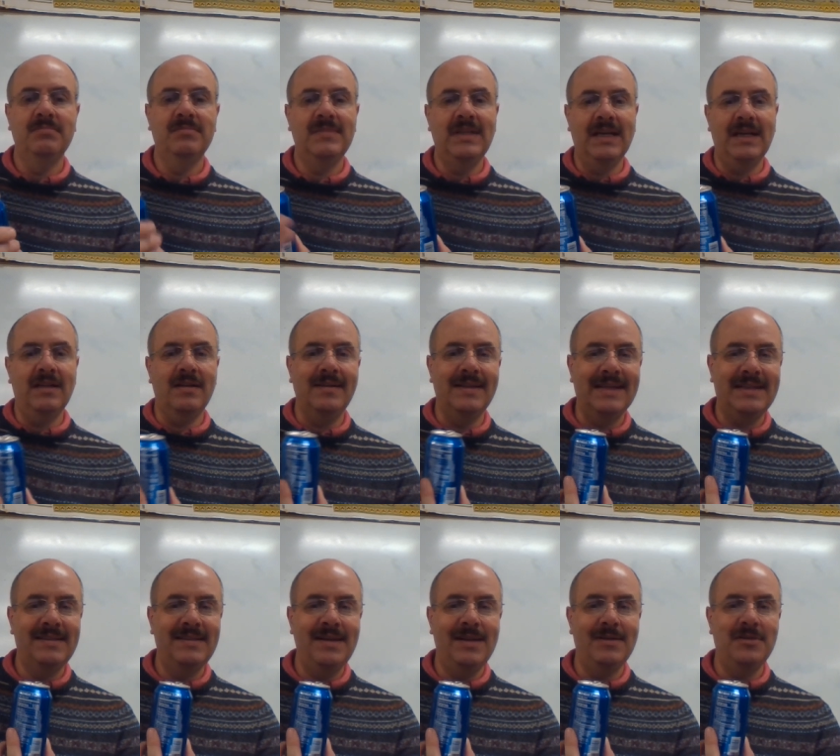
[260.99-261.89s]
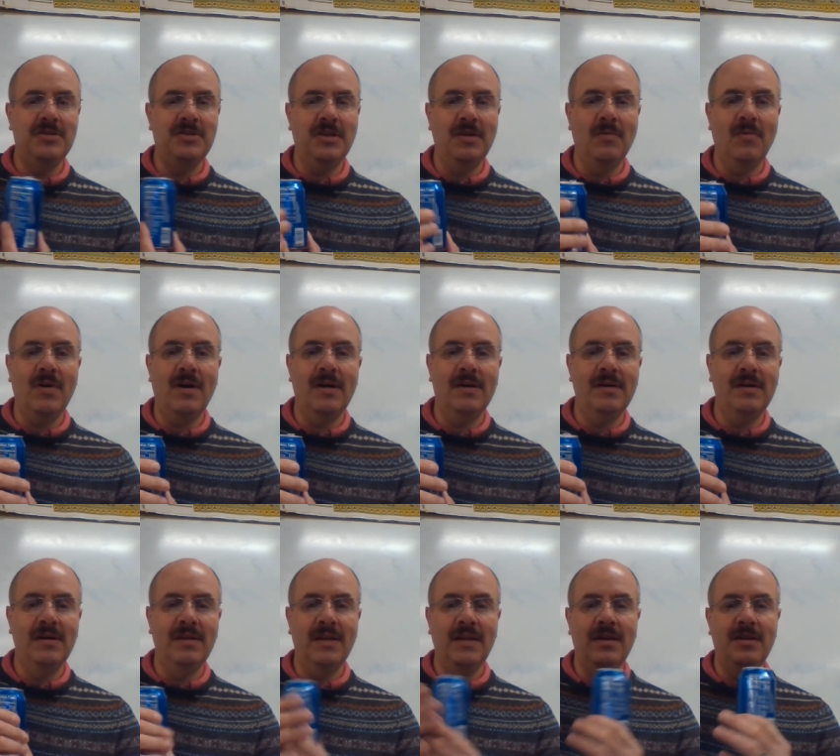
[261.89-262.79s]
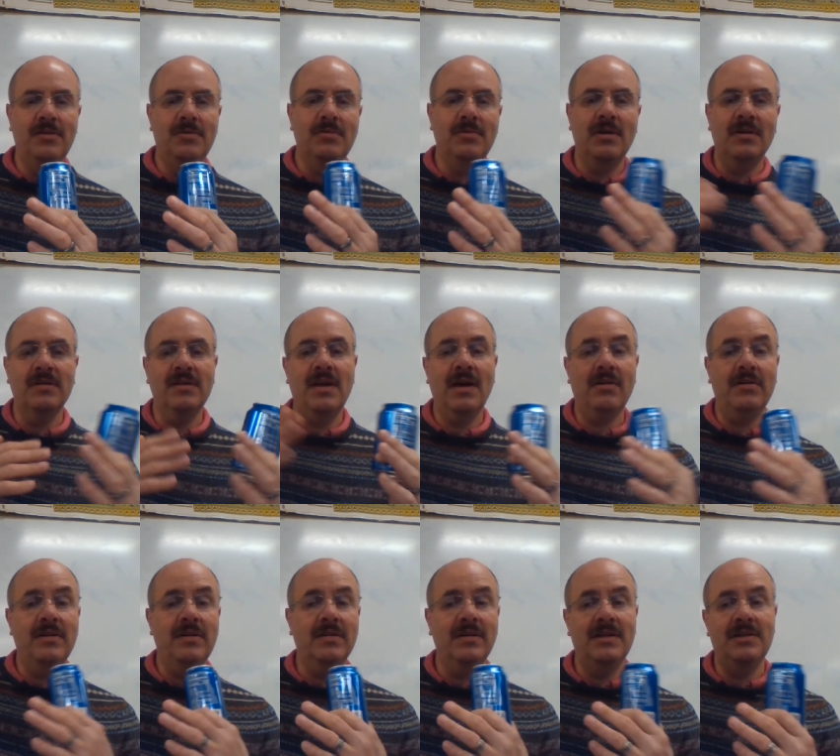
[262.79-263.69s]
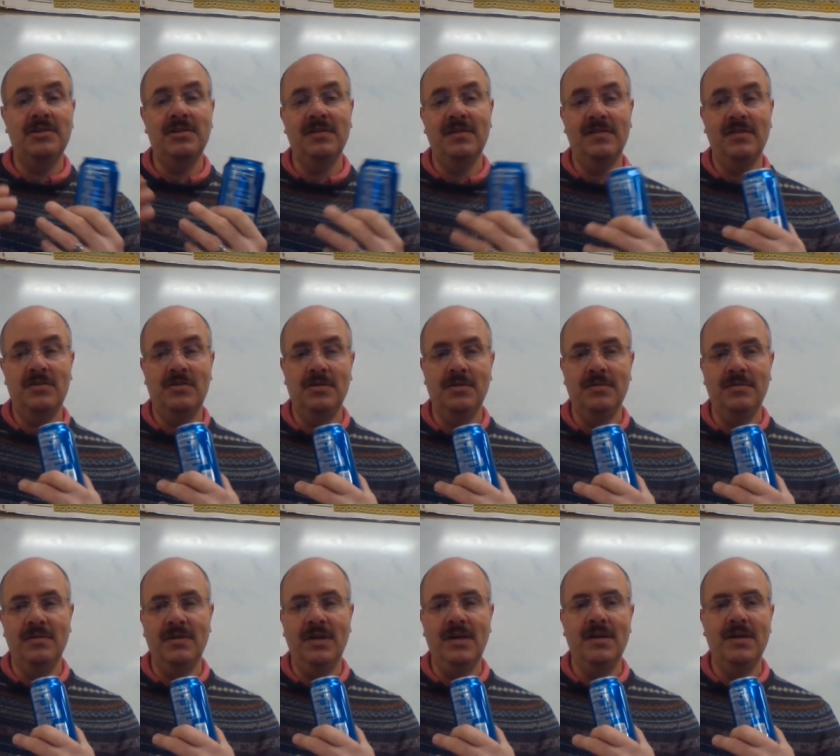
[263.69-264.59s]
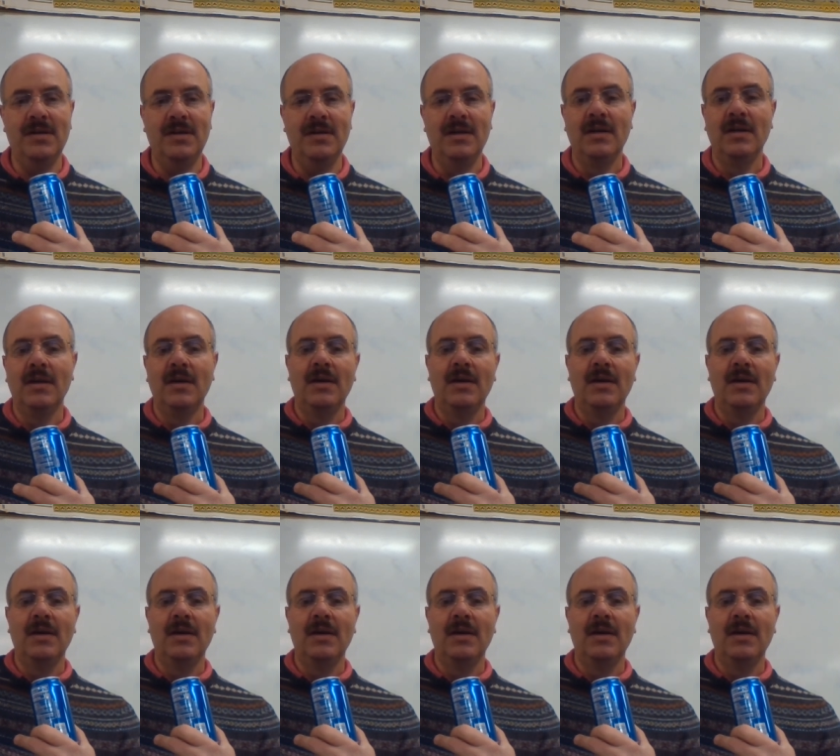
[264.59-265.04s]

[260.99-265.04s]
they collect the energy in water, and then they do all the calculations that you're doing here